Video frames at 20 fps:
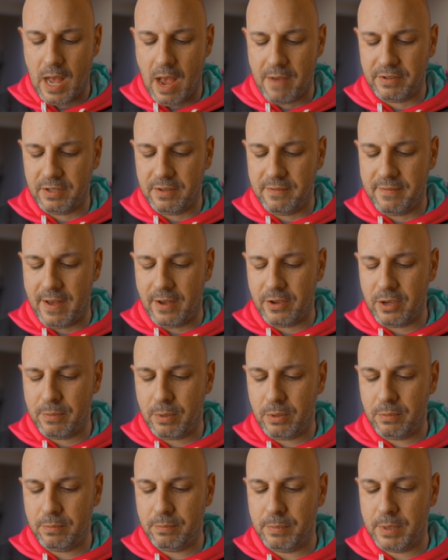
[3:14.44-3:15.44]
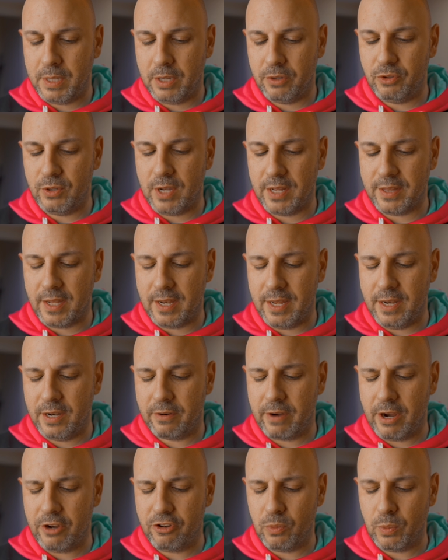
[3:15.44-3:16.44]
obviously valuable because you got that
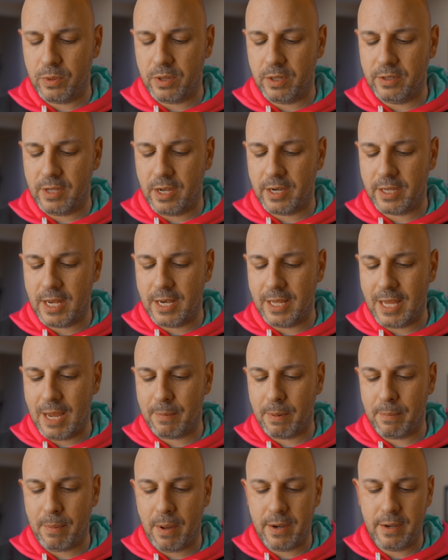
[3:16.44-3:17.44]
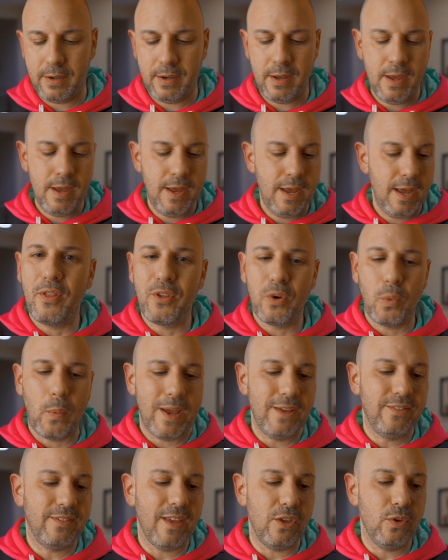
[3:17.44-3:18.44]
integration with the dedicated camera button. Other
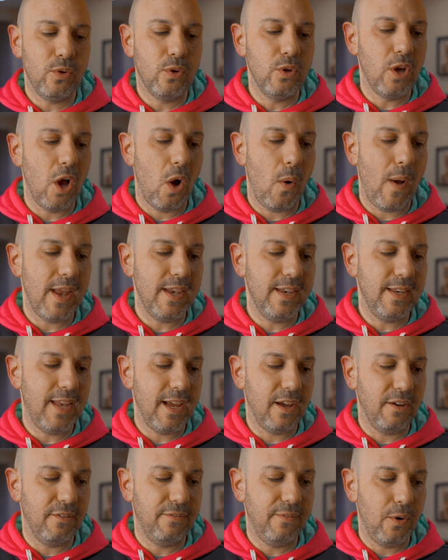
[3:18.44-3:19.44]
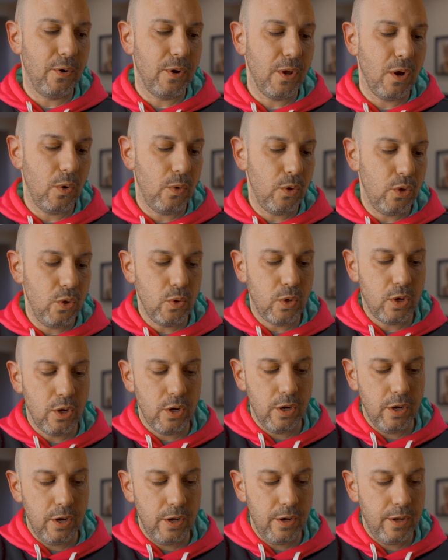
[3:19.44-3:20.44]
ways that you can go ahead and take a photo, you
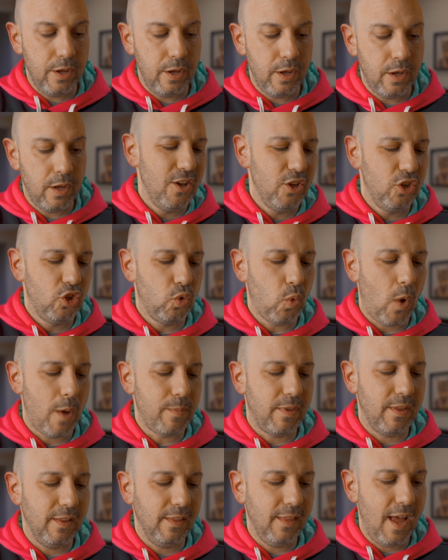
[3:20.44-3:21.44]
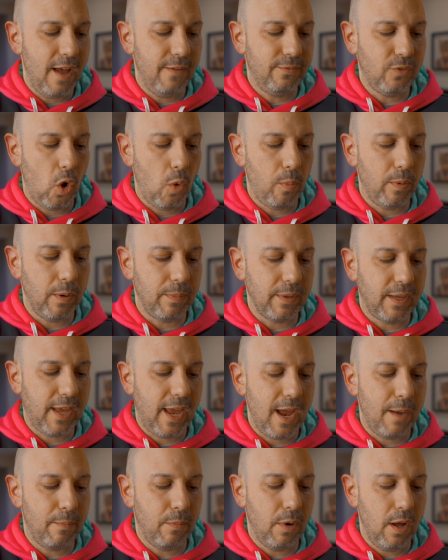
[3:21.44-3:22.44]
could swipe to the left, open up the
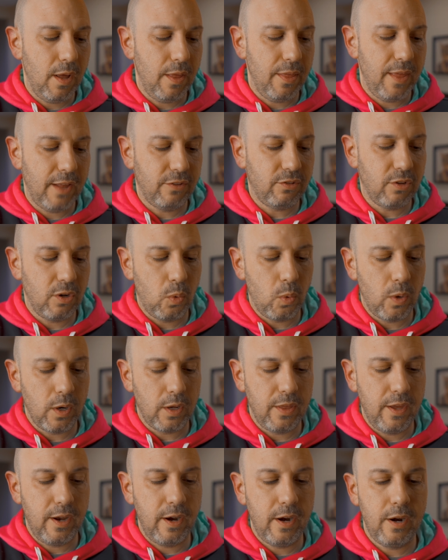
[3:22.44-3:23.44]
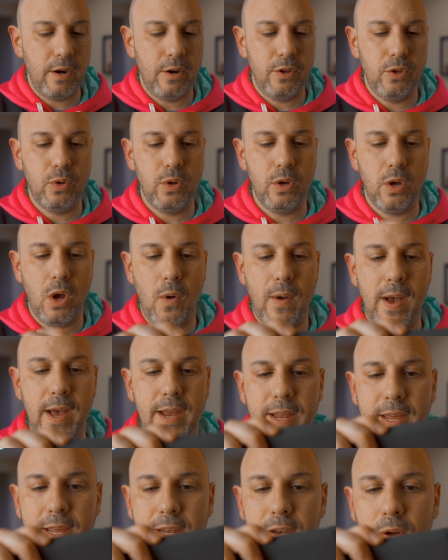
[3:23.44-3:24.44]
camera. That's going to work there. You can go
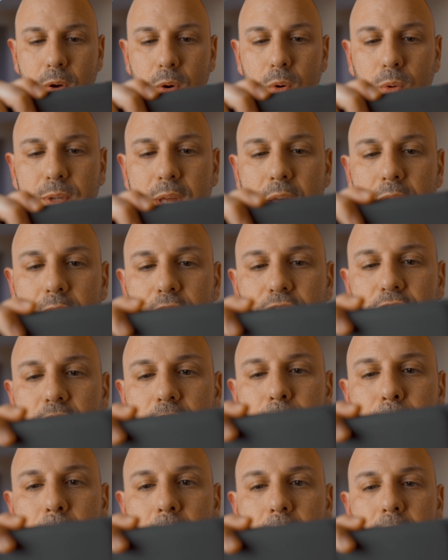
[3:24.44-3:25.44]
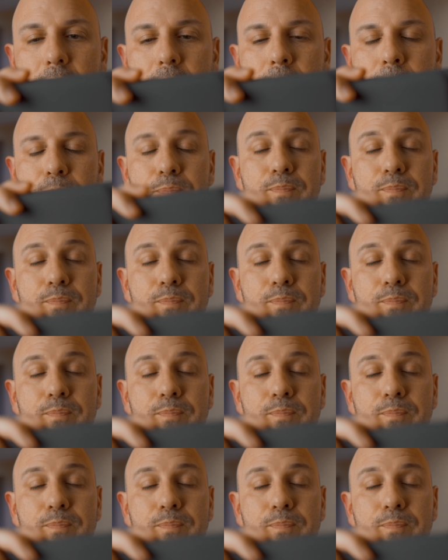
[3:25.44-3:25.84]
ahead and hold down the shutter button